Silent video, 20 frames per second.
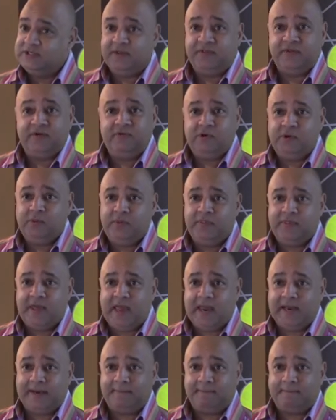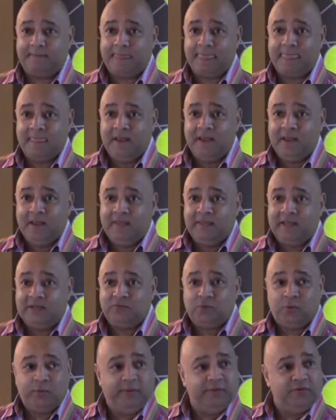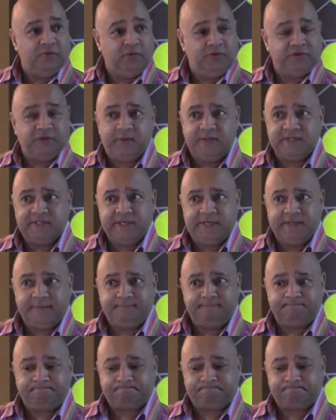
Nothing wrong with that. That's what we would all do, isn't it?